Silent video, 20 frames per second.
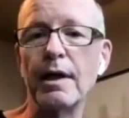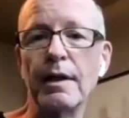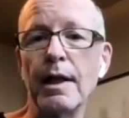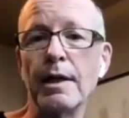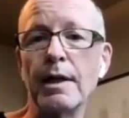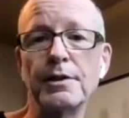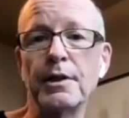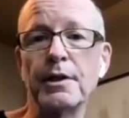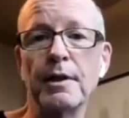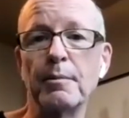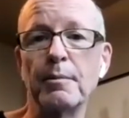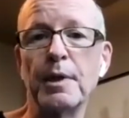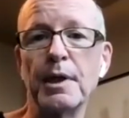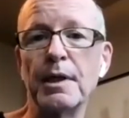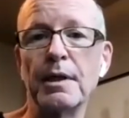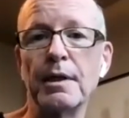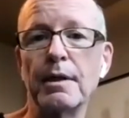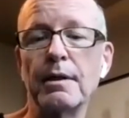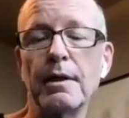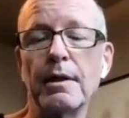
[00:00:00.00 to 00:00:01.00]
And that's going to
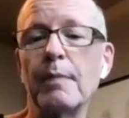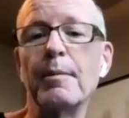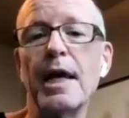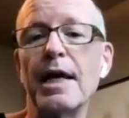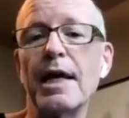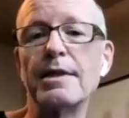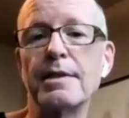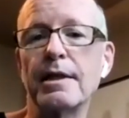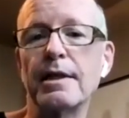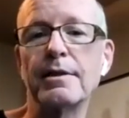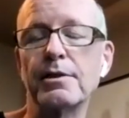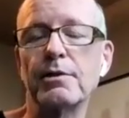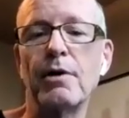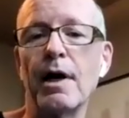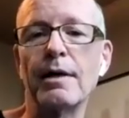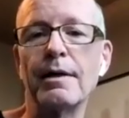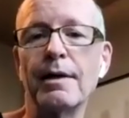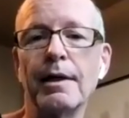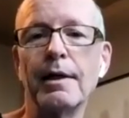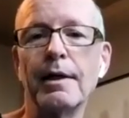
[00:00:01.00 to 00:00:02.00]
be amazing.
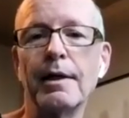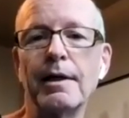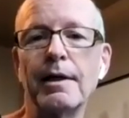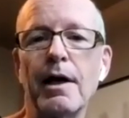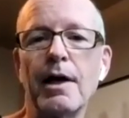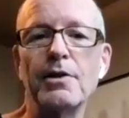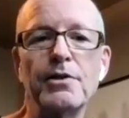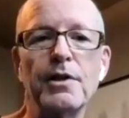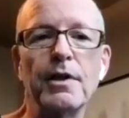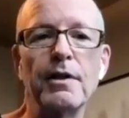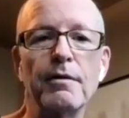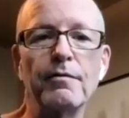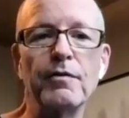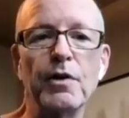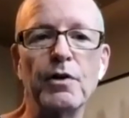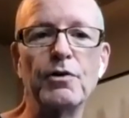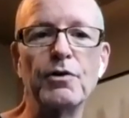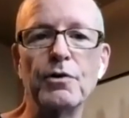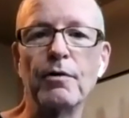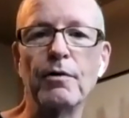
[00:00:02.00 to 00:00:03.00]
So I see the
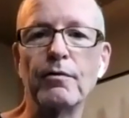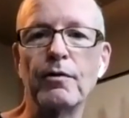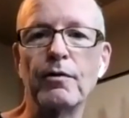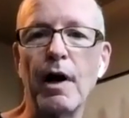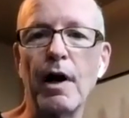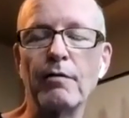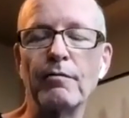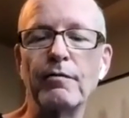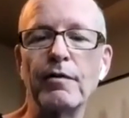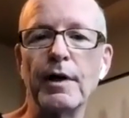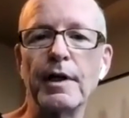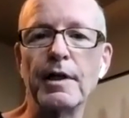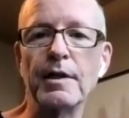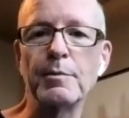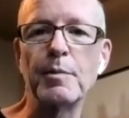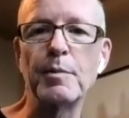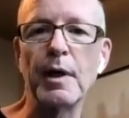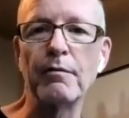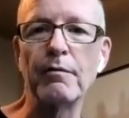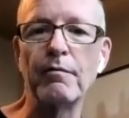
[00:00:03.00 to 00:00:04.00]
future of
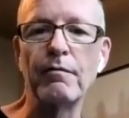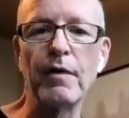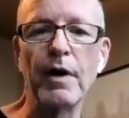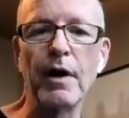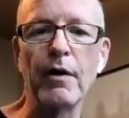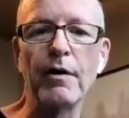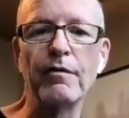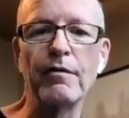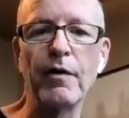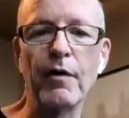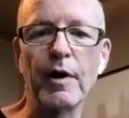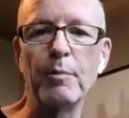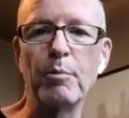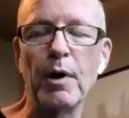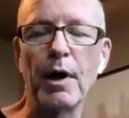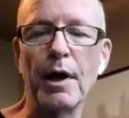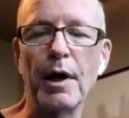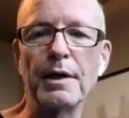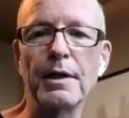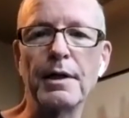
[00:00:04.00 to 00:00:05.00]
crowdfunding as being very,
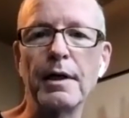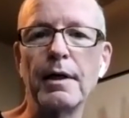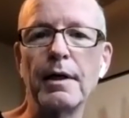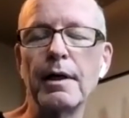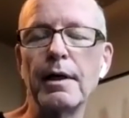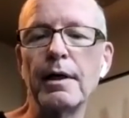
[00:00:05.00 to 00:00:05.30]
very bright,